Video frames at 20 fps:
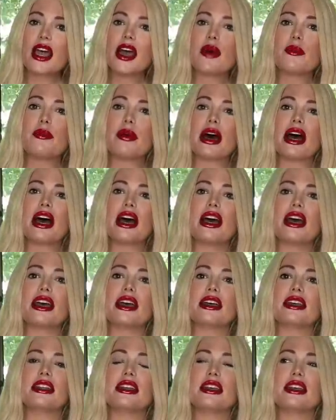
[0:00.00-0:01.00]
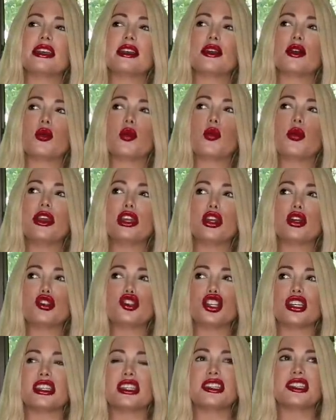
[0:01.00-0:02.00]
but we could
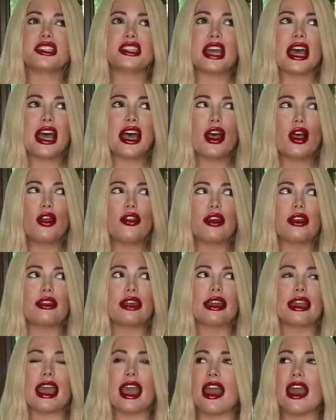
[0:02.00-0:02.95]
just tell that like